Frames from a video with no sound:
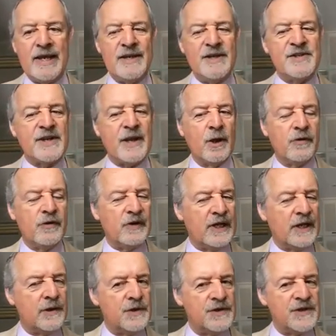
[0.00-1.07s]
the UAE
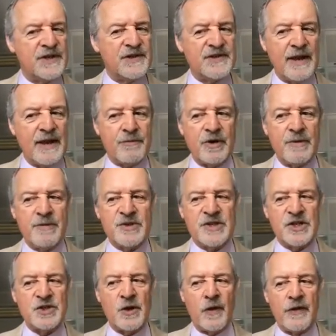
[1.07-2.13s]
skillfully used its
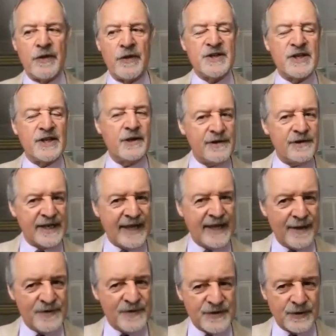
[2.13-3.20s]
temporary position on the
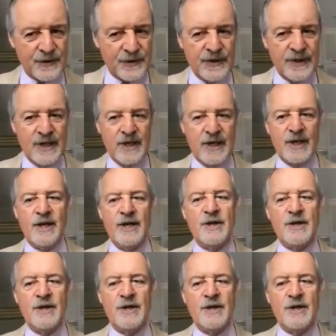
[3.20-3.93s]
Security Council